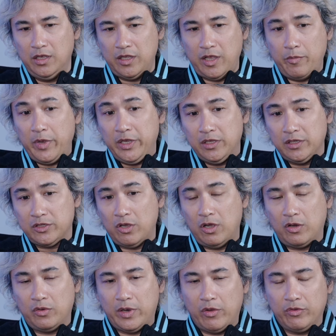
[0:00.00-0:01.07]
made a
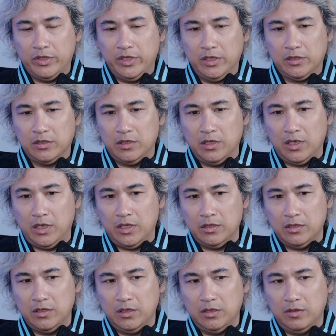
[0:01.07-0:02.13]
song around it,
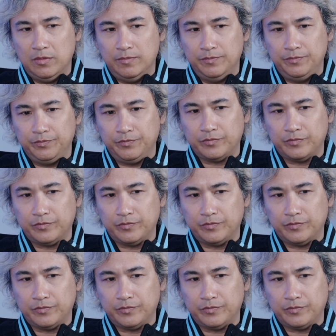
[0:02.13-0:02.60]
and